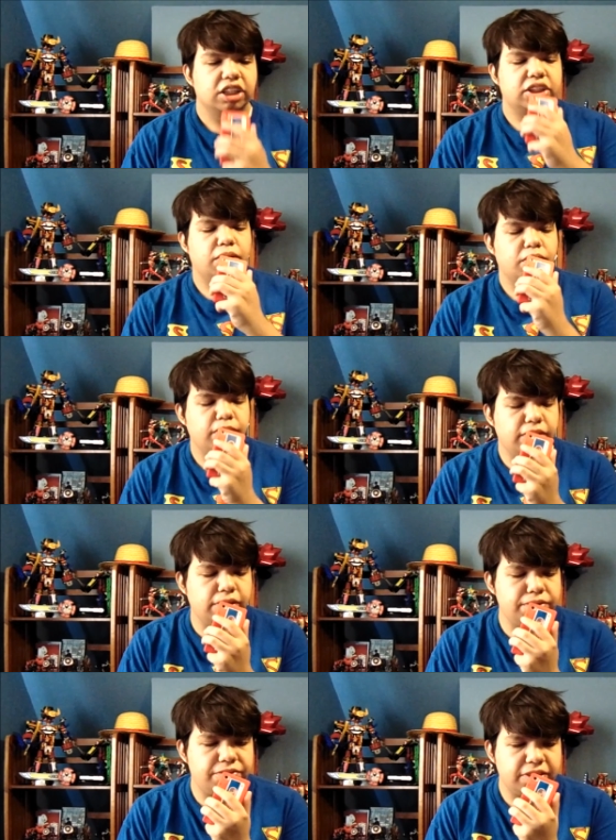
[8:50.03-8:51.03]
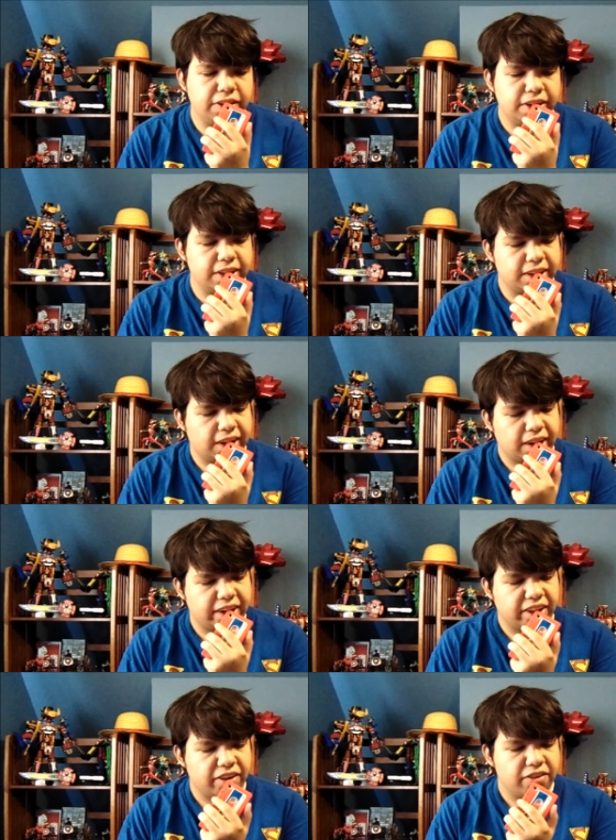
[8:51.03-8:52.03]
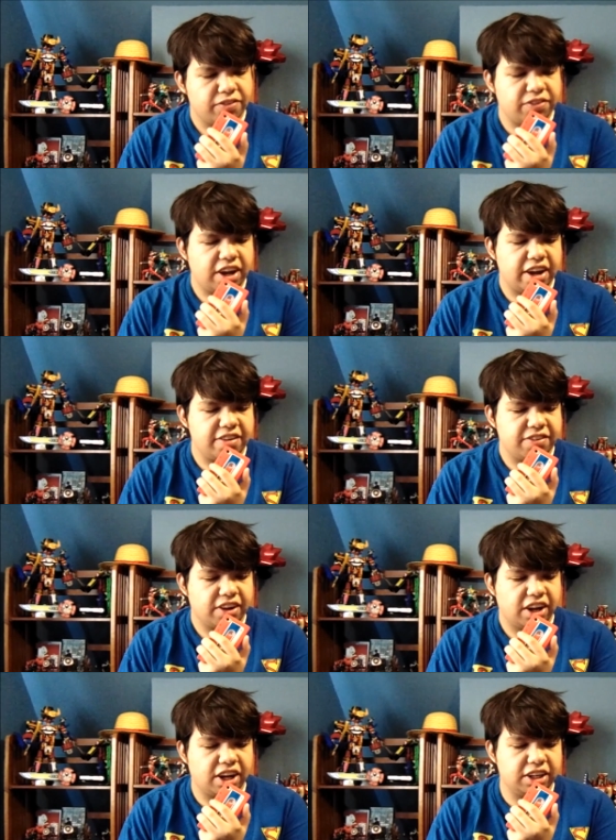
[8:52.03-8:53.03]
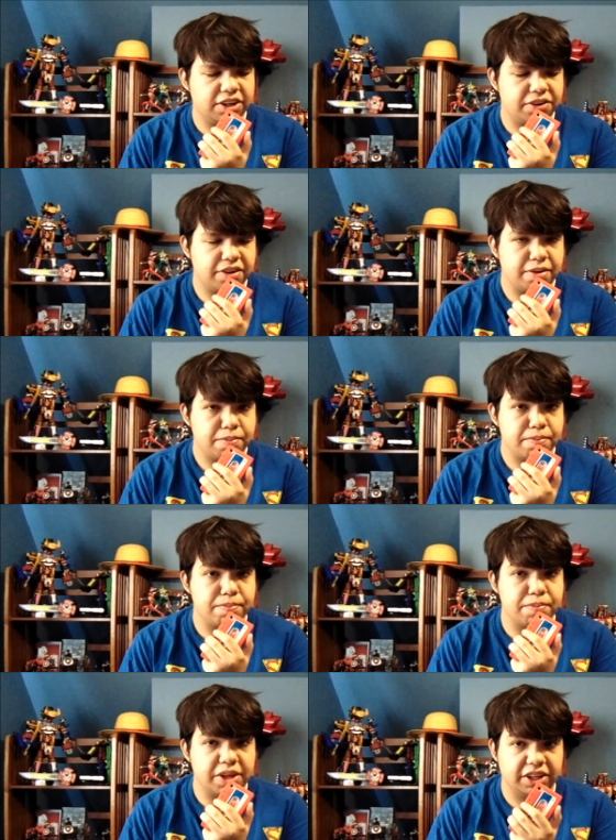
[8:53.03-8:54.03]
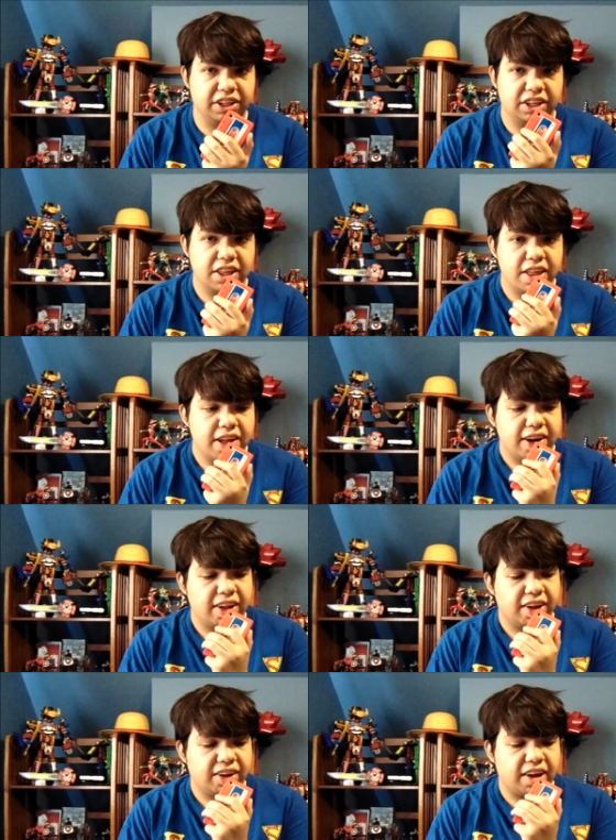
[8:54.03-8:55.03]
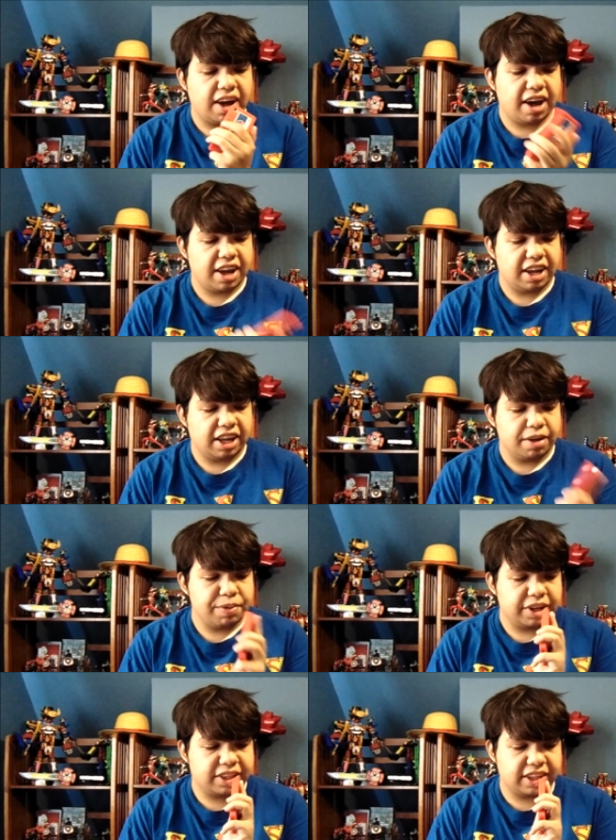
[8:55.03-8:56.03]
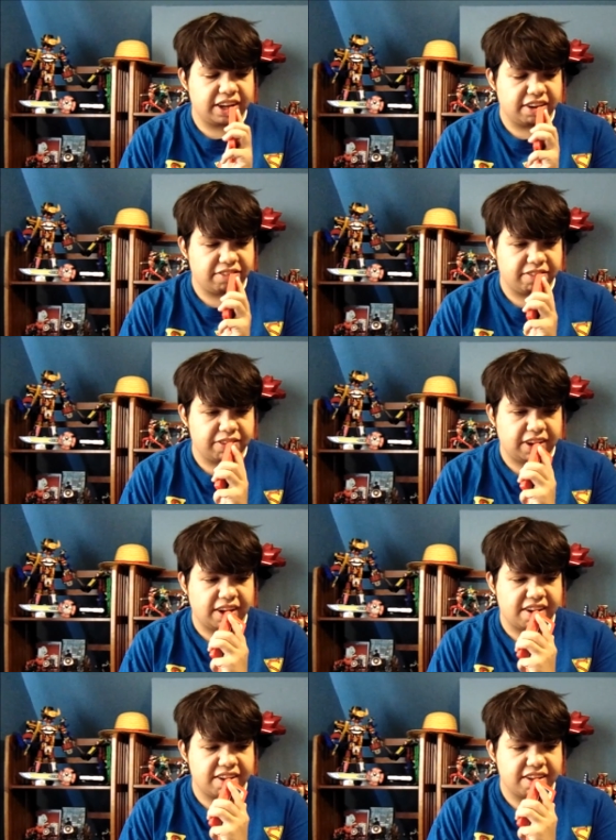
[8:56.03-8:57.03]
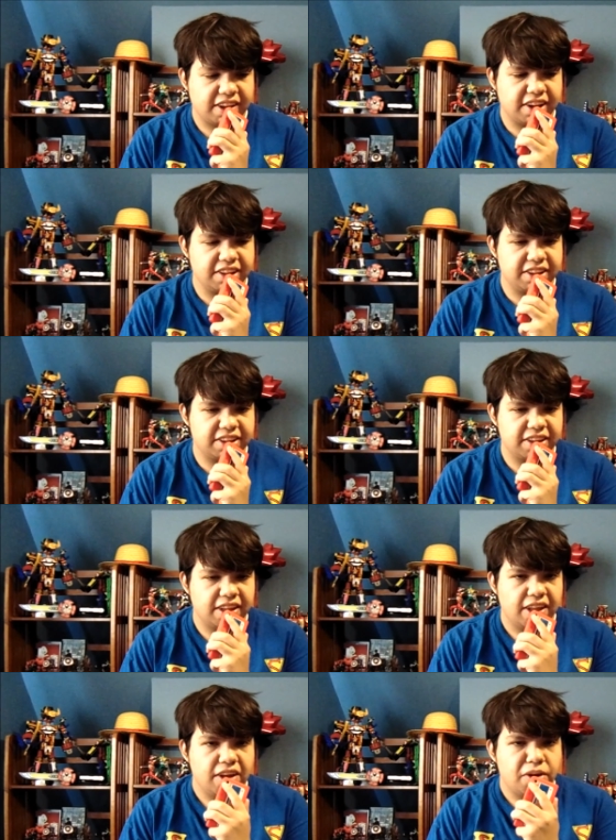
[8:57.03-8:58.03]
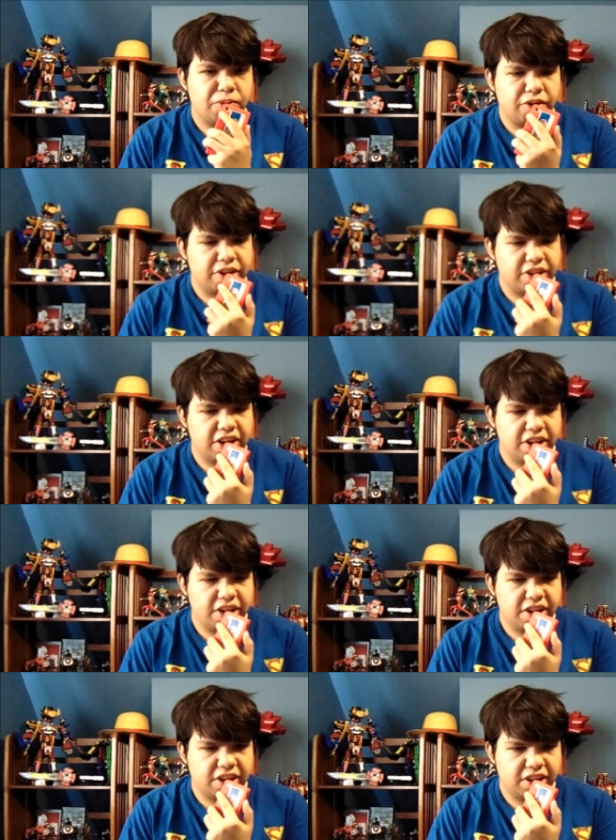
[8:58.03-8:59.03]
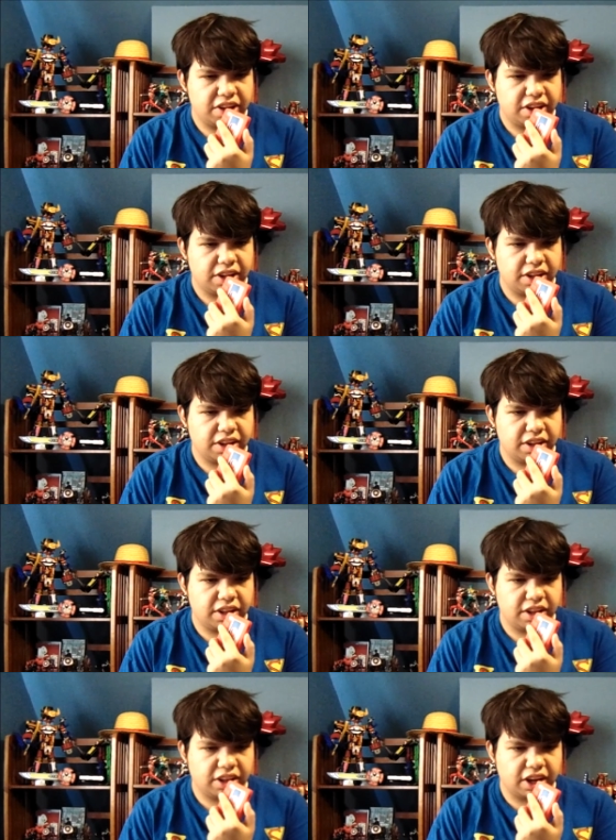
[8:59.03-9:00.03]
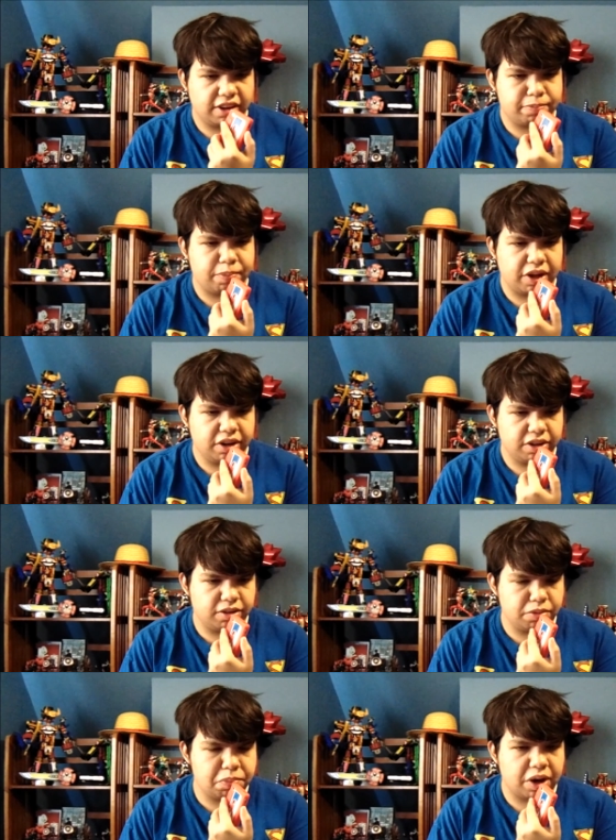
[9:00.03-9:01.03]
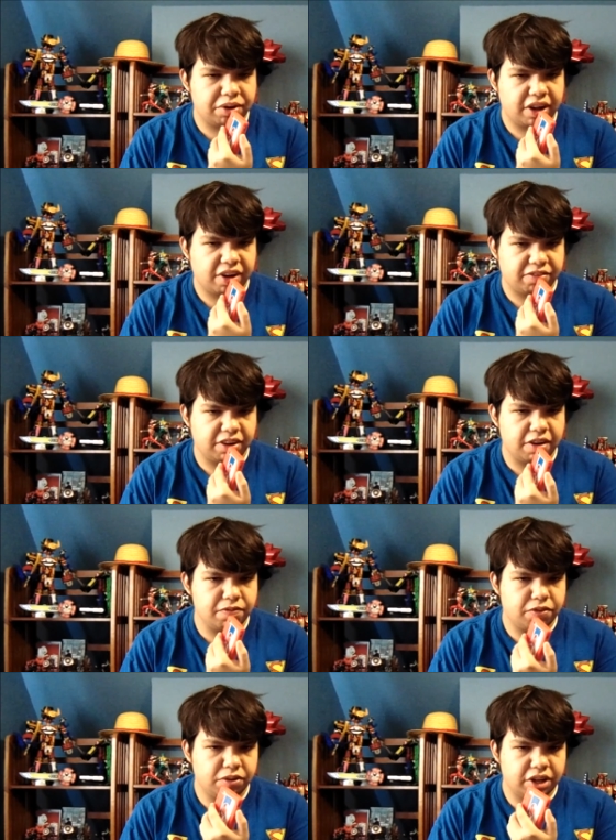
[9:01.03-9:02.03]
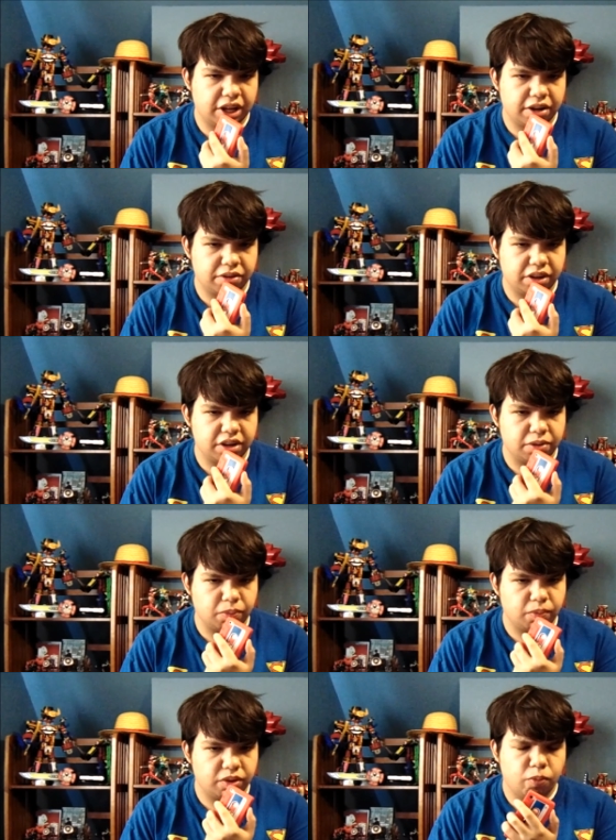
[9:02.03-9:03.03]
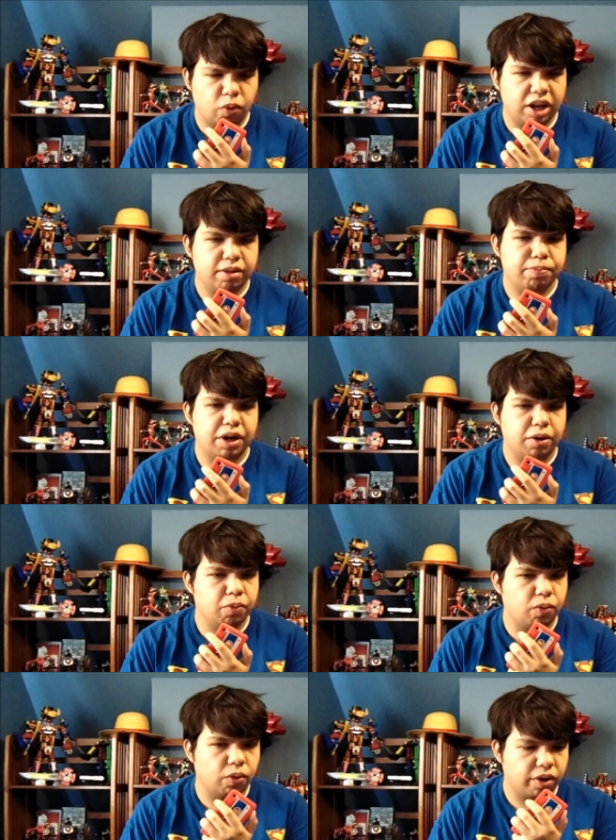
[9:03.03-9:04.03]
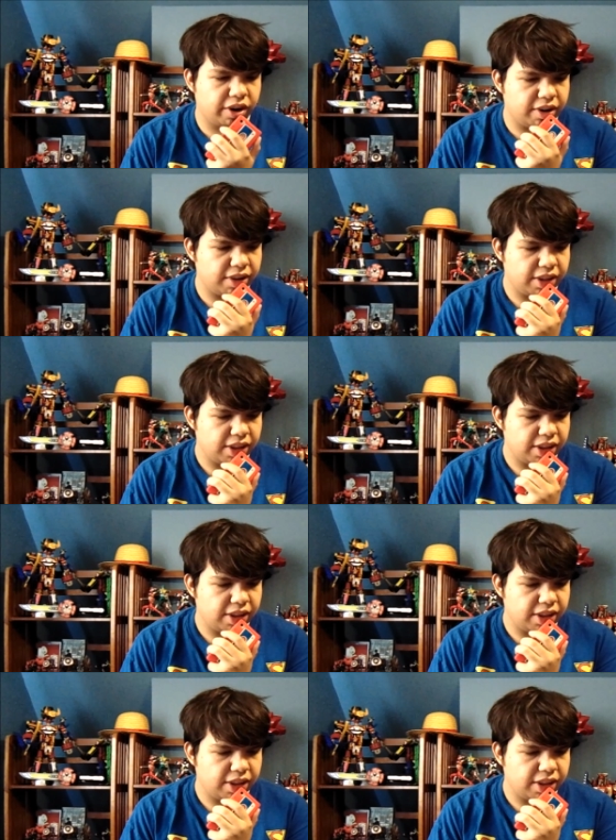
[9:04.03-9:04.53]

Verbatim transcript: So Luffy is at 500 mil. Now I am excited from that because when he got this new bounty after Impel Down and the white beard War,